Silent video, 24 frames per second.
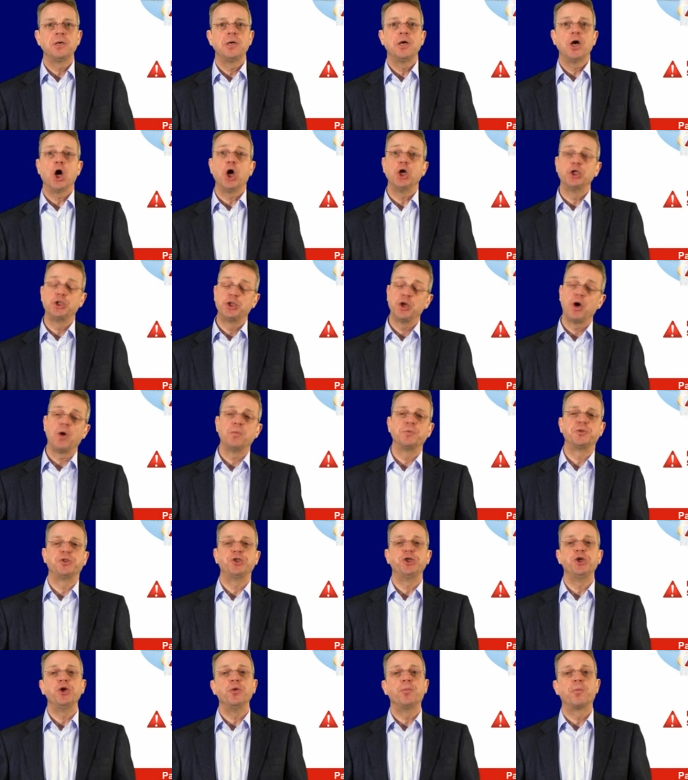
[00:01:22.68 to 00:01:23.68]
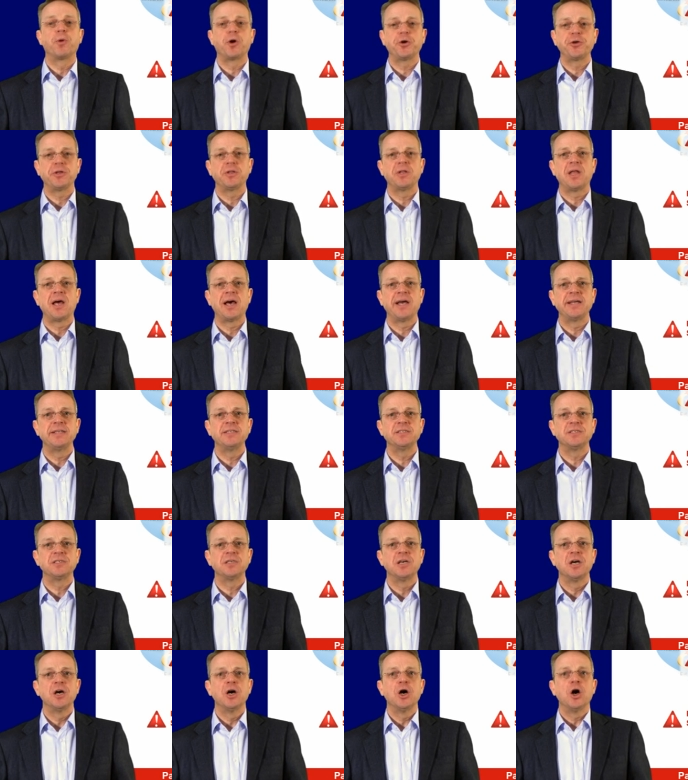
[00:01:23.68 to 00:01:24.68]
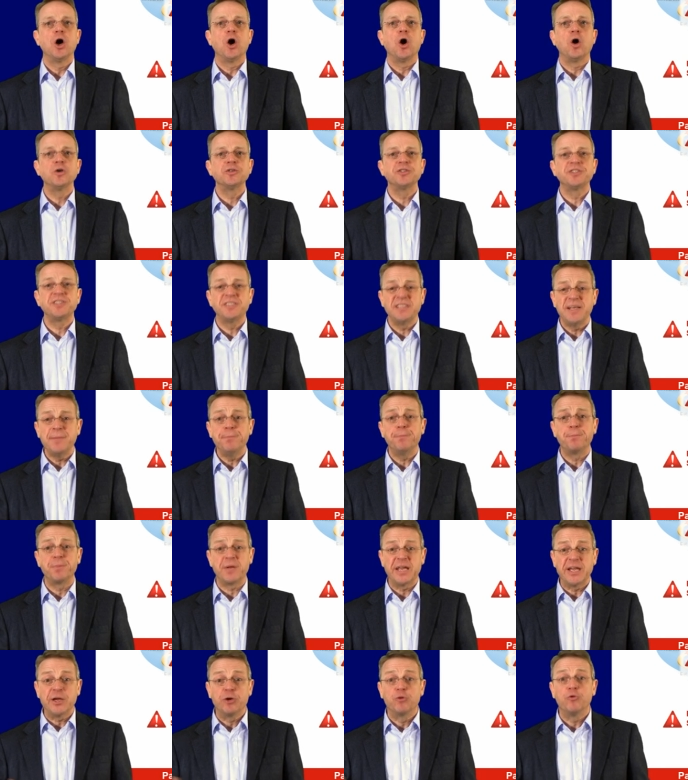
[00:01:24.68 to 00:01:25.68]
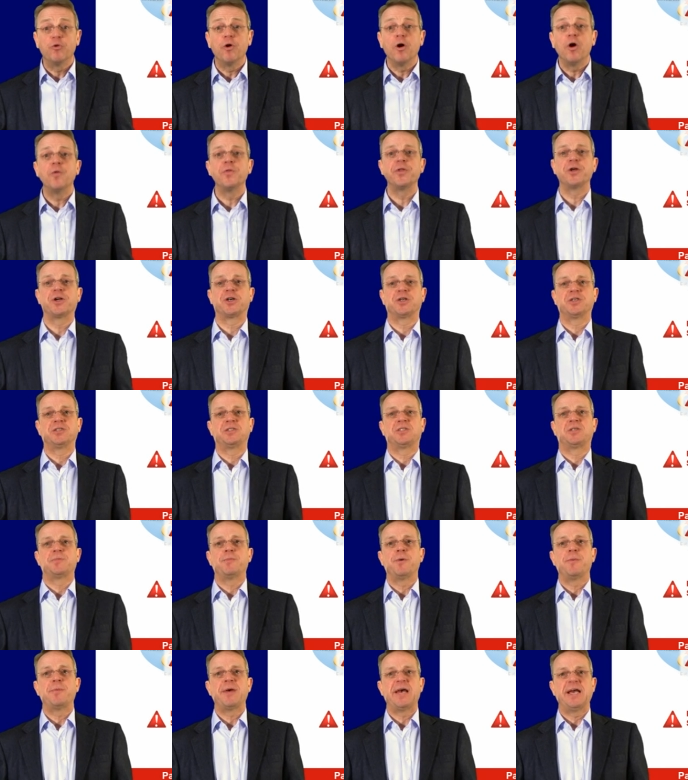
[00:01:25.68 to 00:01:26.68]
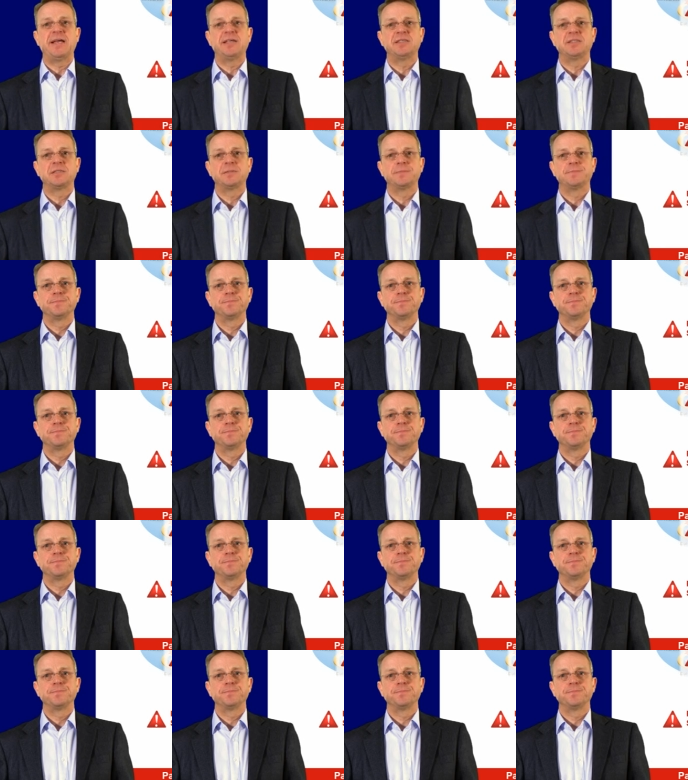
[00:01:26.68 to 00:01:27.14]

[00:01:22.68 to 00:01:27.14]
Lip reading: adopt new product lines, or simply grow the customer base.